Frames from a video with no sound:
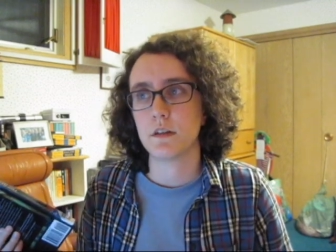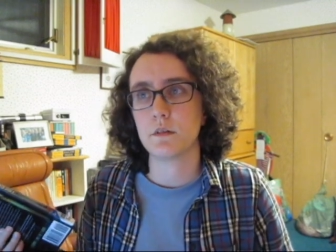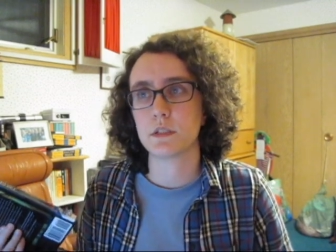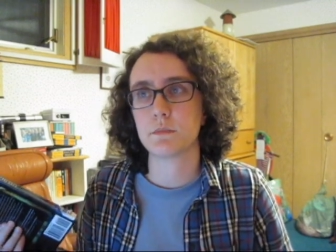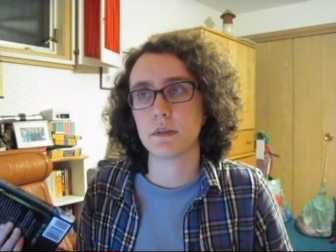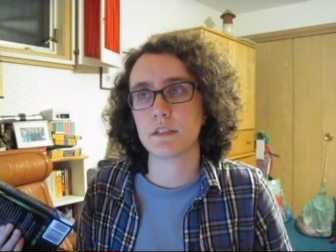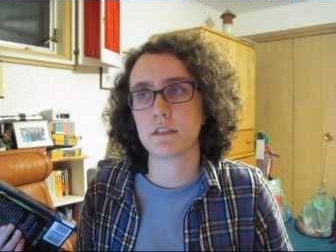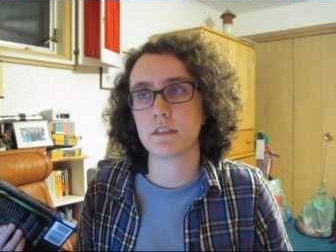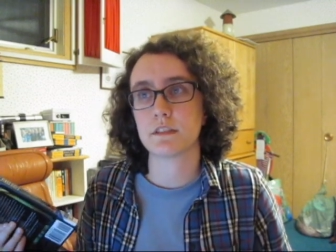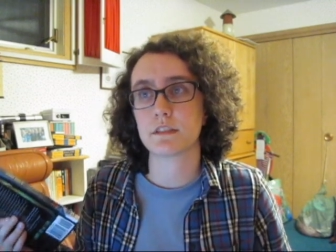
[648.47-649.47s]
Which is
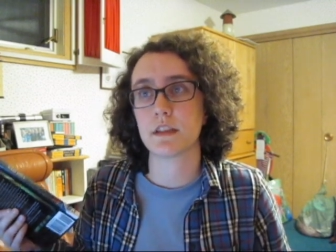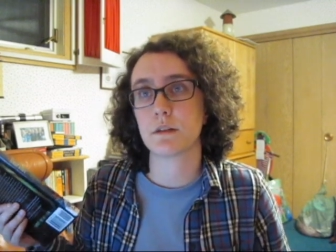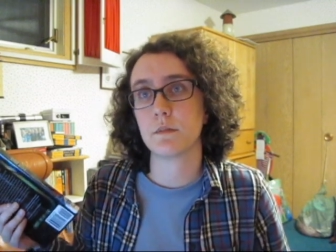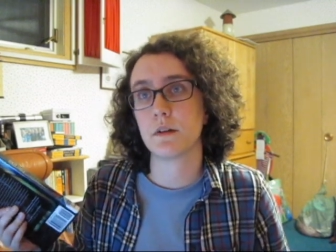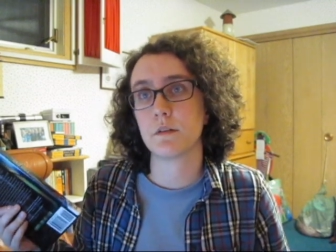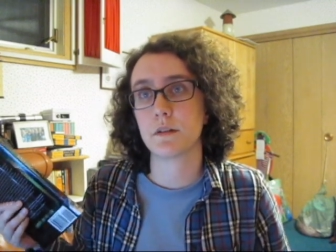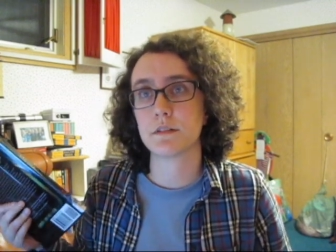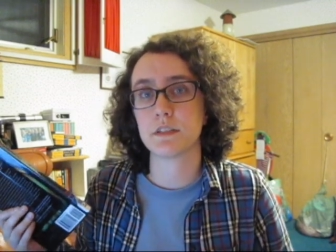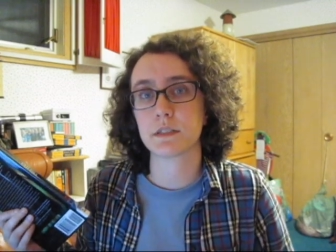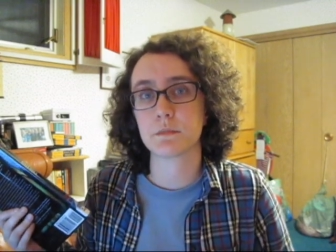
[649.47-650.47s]
basically just like, whoa, here's
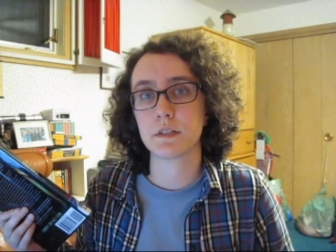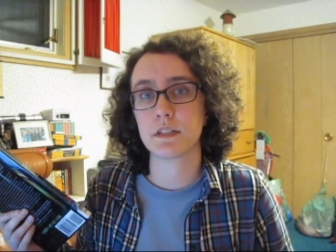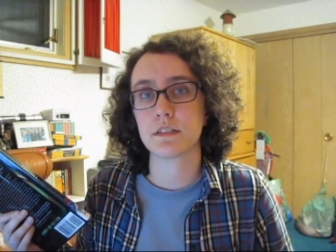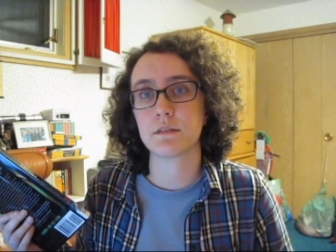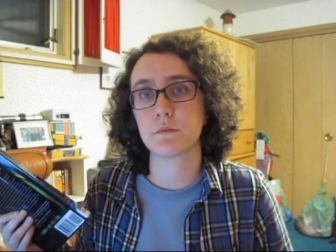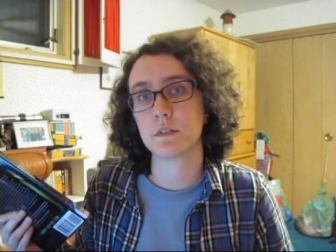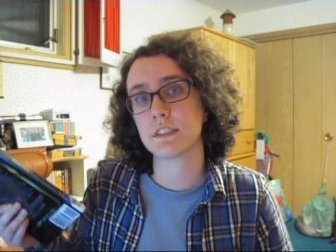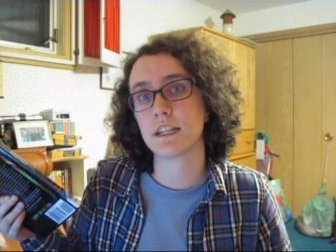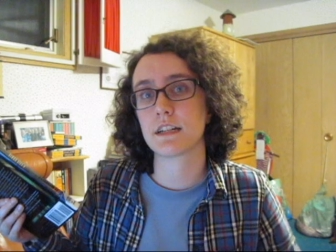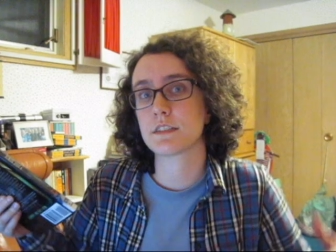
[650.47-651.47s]
an explanation of
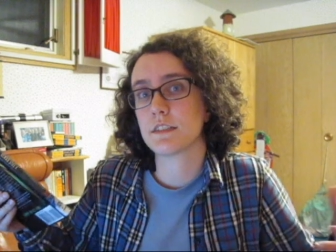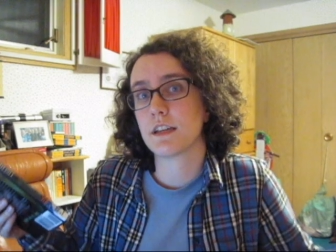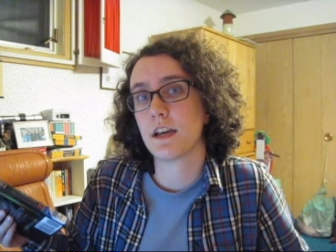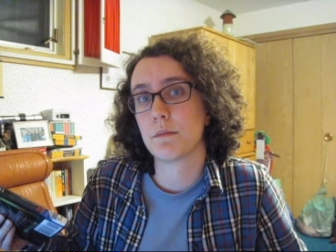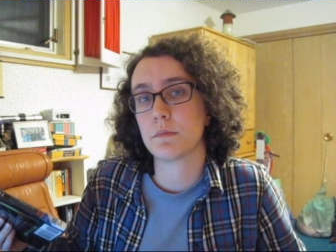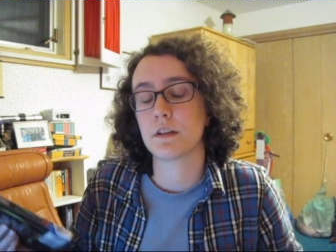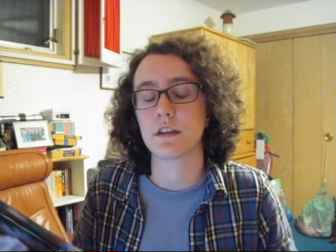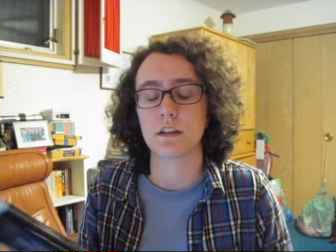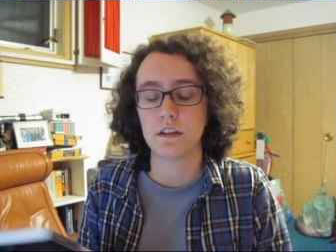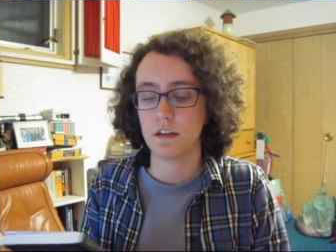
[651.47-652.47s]
what's actually happening.